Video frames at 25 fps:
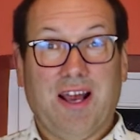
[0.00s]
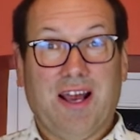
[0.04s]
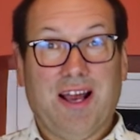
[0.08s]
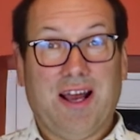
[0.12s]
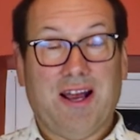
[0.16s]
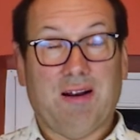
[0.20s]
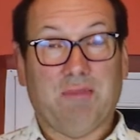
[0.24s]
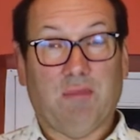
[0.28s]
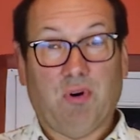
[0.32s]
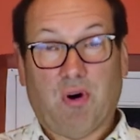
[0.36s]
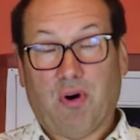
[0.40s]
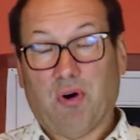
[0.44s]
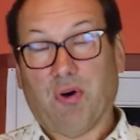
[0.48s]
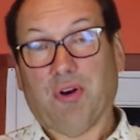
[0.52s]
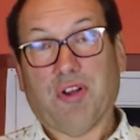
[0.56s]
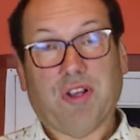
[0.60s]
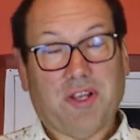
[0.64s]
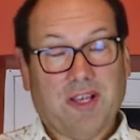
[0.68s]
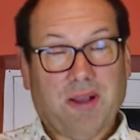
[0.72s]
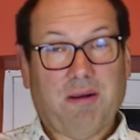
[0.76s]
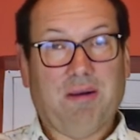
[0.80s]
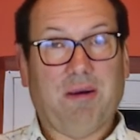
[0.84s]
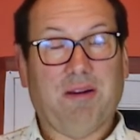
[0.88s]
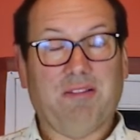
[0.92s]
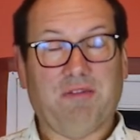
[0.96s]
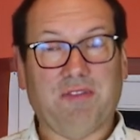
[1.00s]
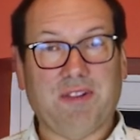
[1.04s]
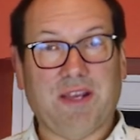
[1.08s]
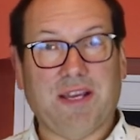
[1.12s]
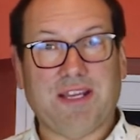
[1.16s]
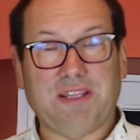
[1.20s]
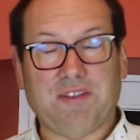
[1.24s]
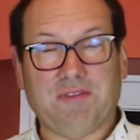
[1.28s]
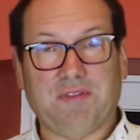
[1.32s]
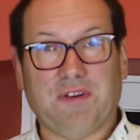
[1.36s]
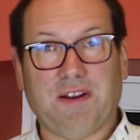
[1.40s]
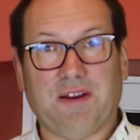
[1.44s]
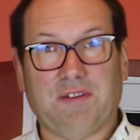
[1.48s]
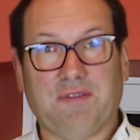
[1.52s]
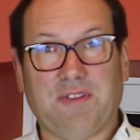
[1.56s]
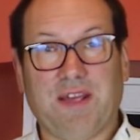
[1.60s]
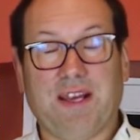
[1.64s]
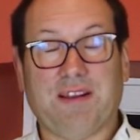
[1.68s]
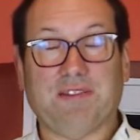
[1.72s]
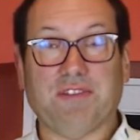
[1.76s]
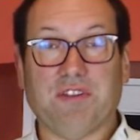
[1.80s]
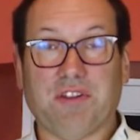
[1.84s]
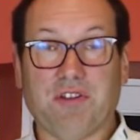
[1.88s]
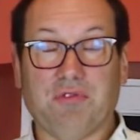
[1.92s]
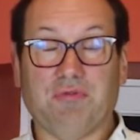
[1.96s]
or you go over the
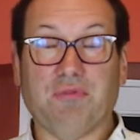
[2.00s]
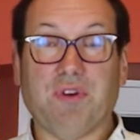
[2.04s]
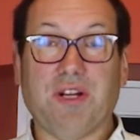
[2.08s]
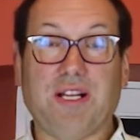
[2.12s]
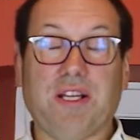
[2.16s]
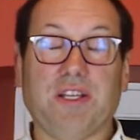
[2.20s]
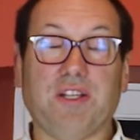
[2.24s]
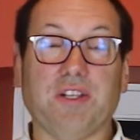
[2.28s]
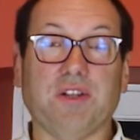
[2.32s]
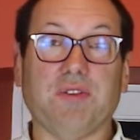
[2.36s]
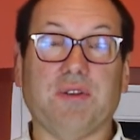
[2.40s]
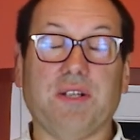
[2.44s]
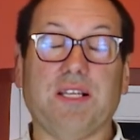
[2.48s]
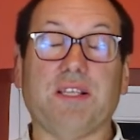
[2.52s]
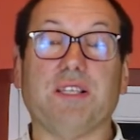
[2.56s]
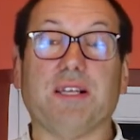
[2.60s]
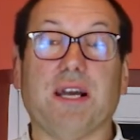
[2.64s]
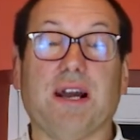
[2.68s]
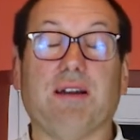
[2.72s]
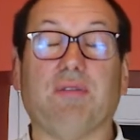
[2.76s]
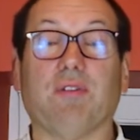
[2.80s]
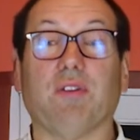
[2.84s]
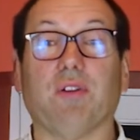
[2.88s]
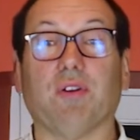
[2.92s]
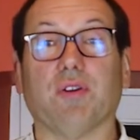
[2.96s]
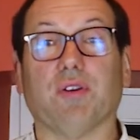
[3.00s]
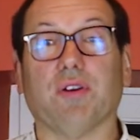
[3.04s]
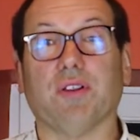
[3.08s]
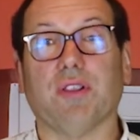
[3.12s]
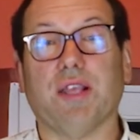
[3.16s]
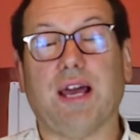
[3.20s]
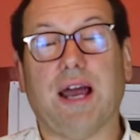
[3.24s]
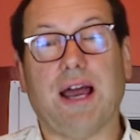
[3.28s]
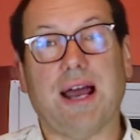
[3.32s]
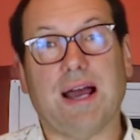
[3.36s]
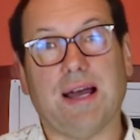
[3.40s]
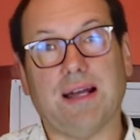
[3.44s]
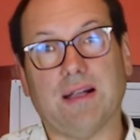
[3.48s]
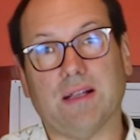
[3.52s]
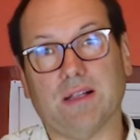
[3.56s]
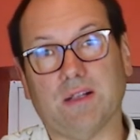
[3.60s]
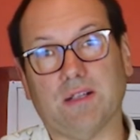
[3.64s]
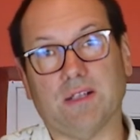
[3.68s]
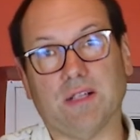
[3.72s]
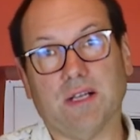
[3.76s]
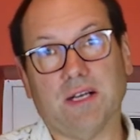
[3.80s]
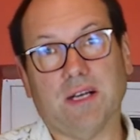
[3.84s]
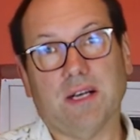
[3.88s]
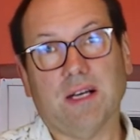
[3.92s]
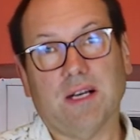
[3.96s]
85,000, you really do need to have a look at that,
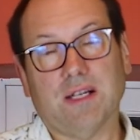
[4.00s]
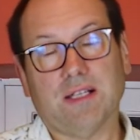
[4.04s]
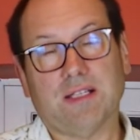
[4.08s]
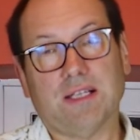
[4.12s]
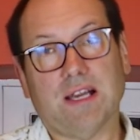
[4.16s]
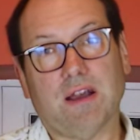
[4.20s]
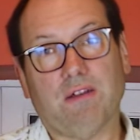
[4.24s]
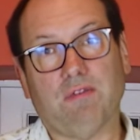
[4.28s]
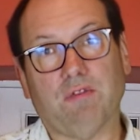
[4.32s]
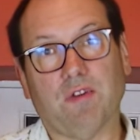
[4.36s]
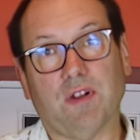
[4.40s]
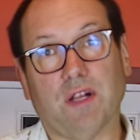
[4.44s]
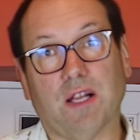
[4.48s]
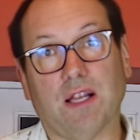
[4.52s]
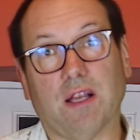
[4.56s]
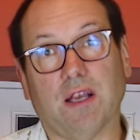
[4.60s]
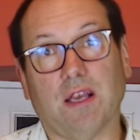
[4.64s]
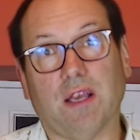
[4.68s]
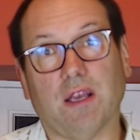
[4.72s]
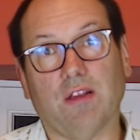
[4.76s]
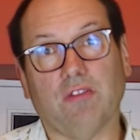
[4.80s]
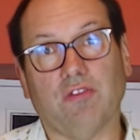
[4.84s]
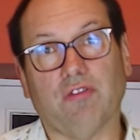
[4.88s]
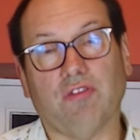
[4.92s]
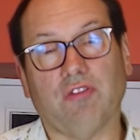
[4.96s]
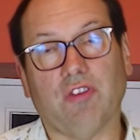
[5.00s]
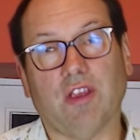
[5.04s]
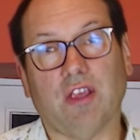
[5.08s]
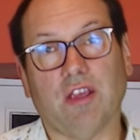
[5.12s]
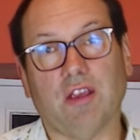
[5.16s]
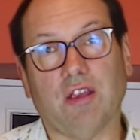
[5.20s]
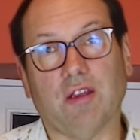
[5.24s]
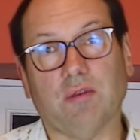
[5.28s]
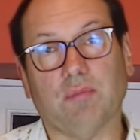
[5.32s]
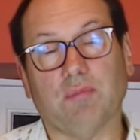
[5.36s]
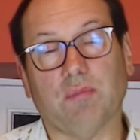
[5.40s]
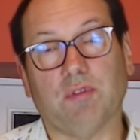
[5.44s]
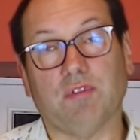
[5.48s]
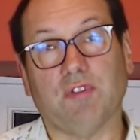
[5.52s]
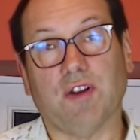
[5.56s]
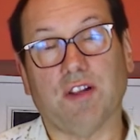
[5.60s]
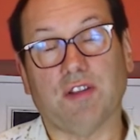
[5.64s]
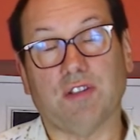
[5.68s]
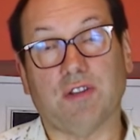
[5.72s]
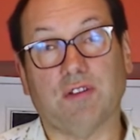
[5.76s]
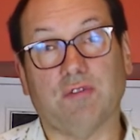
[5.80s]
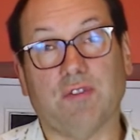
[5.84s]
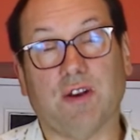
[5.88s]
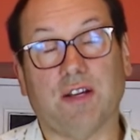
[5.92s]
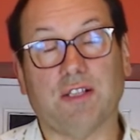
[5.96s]
and definitely seek
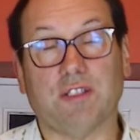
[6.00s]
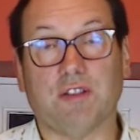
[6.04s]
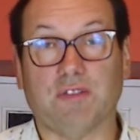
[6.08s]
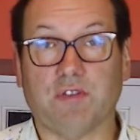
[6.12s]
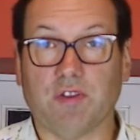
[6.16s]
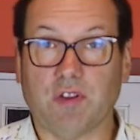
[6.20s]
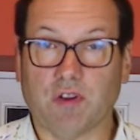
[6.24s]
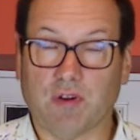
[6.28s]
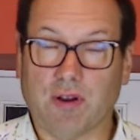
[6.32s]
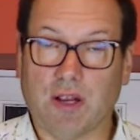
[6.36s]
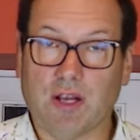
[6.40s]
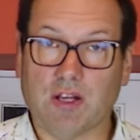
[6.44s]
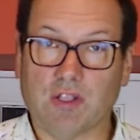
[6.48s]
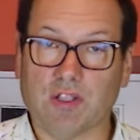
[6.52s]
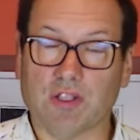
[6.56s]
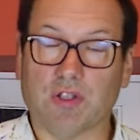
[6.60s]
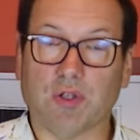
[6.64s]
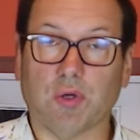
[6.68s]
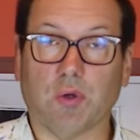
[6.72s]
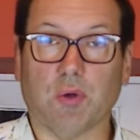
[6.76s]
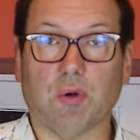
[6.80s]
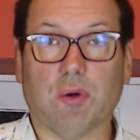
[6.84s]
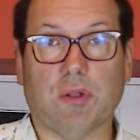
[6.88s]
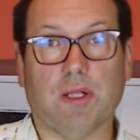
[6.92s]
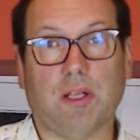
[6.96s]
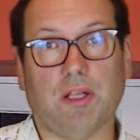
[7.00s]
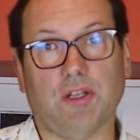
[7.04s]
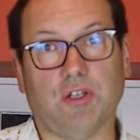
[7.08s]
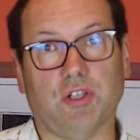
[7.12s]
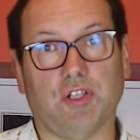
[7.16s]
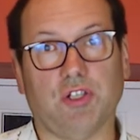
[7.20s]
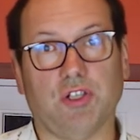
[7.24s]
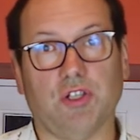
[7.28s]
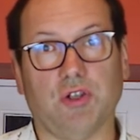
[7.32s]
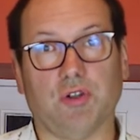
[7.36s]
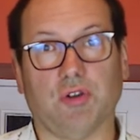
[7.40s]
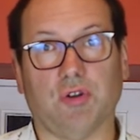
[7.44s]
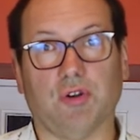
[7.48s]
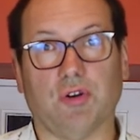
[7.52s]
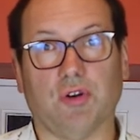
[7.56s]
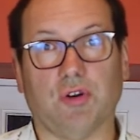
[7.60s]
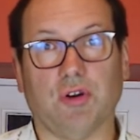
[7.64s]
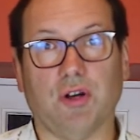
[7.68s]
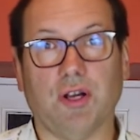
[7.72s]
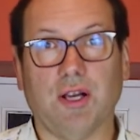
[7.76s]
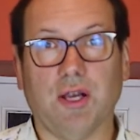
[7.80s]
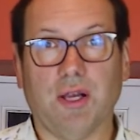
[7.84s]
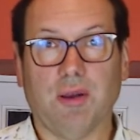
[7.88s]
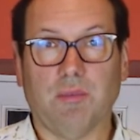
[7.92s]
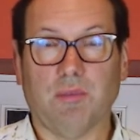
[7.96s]
professional advice if you're at all
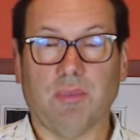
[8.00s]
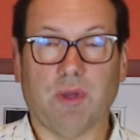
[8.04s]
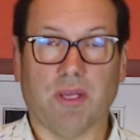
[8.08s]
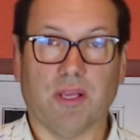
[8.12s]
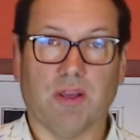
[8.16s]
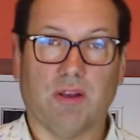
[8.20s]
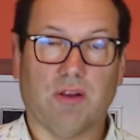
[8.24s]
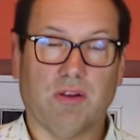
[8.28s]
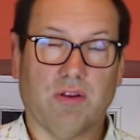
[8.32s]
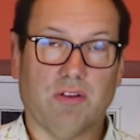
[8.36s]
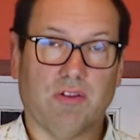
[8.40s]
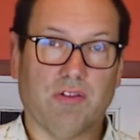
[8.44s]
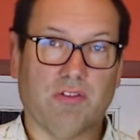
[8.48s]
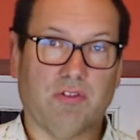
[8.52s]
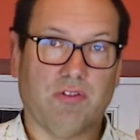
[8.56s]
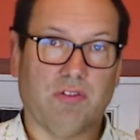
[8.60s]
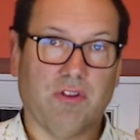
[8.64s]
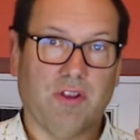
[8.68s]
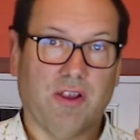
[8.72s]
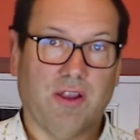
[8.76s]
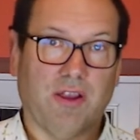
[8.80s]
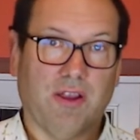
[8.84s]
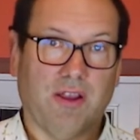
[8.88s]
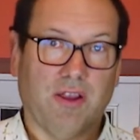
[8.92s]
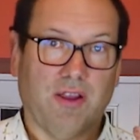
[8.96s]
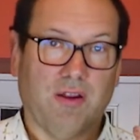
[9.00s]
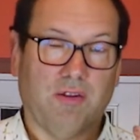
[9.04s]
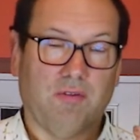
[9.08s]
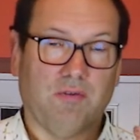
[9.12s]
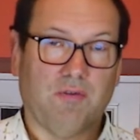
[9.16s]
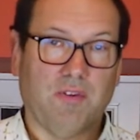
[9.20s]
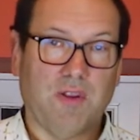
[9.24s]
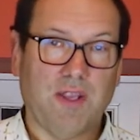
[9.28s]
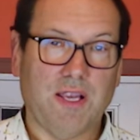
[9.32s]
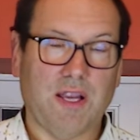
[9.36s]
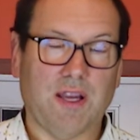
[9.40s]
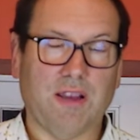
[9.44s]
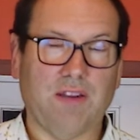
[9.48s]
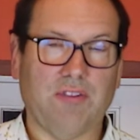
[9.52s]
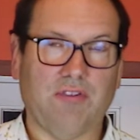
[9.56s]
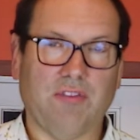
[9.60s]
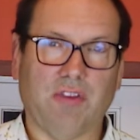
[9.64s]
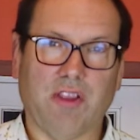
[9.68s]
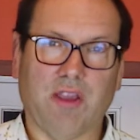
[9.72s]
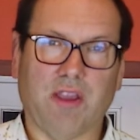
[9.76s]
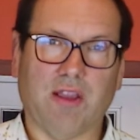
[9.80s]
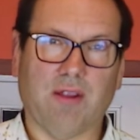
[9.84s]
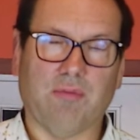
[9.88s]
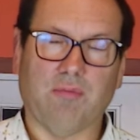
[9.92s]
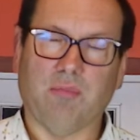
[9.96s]
unsure, because VAT
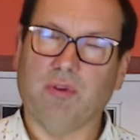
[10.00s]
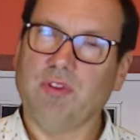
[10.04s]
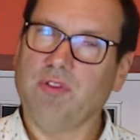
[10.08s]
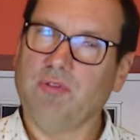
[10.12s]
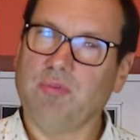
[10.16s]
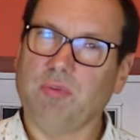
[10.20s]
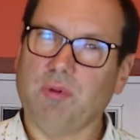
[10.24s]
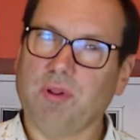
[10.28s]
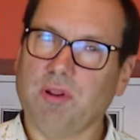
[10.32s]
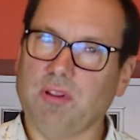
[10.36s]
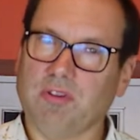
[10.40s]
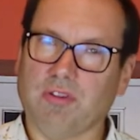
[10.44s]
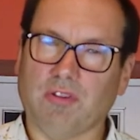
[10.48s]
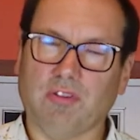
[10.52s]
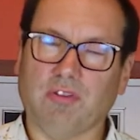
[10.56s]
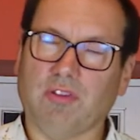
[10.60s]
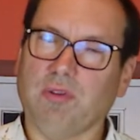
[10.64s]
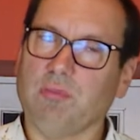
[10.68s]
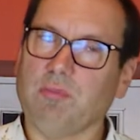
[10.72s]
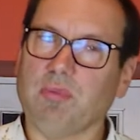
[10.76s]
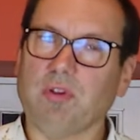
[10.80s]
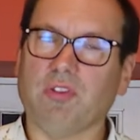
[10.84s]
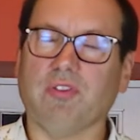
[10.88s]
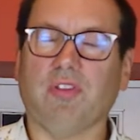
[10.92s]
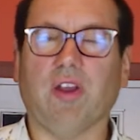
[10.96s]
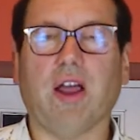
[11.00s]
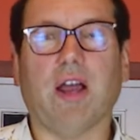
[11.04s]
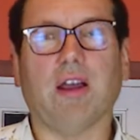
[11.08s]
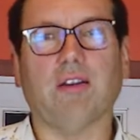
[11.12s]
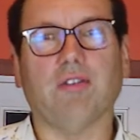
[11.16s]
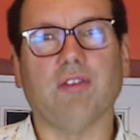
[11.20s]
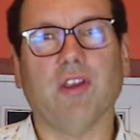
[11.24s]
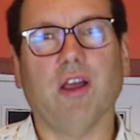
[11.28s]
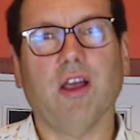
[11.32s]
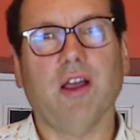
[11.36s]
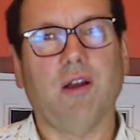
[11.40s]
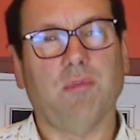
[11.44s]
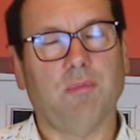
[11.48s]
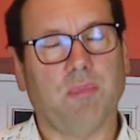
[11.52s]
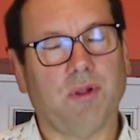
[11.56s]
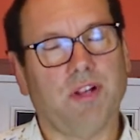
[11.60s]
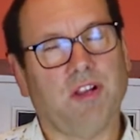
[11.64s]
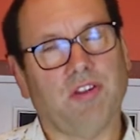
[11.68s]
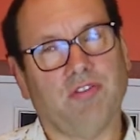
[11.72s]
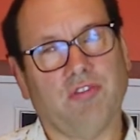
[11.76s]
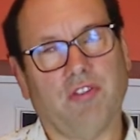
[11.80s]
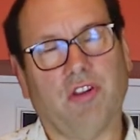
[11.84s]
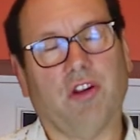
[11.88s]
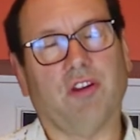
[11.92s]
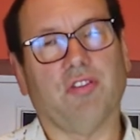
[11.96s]
in principle is a simple tax, but
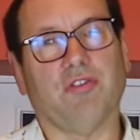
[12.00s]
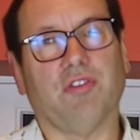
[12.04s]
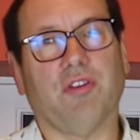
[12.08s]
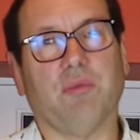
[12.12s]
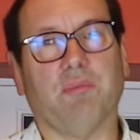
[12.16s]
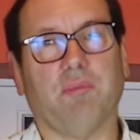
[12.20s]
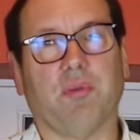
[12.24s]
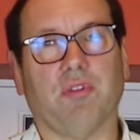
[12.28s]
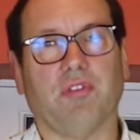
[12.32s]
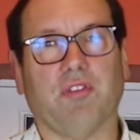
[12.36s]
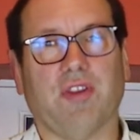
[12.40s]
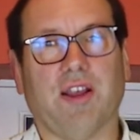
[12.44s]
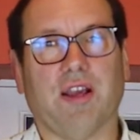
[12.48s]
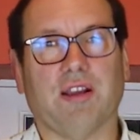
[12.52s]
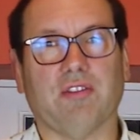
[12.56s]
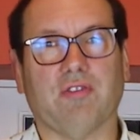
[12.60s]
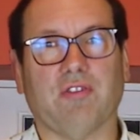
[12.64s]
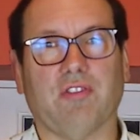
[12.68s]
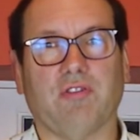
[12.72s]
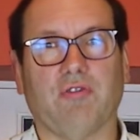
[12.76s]
it's not simple tax.